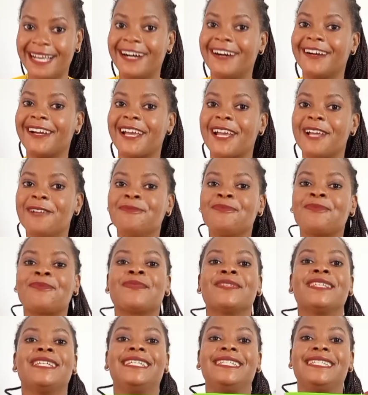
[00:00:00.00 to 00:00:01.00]
Okay,
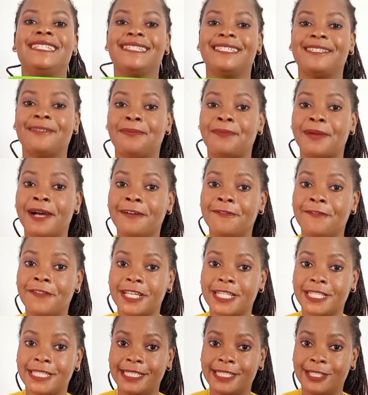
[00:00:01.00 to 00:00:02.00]
it is a
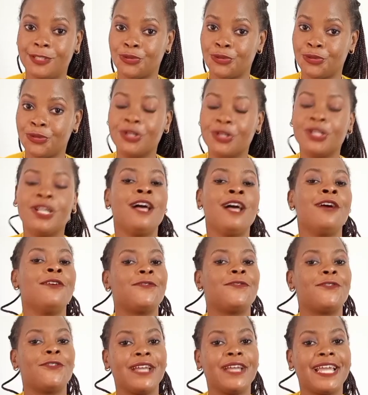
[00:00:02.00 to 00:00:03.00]
perfect tool
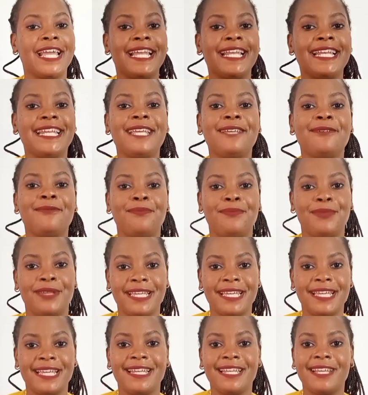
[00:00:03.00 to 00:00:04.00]
for any
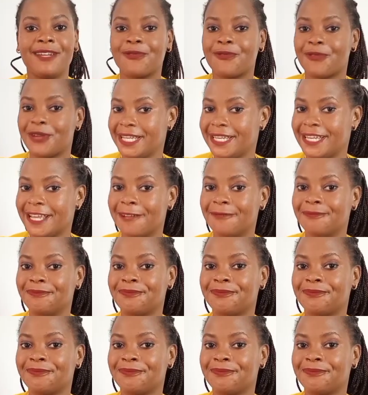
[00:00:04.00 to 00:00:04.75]
beginning reader.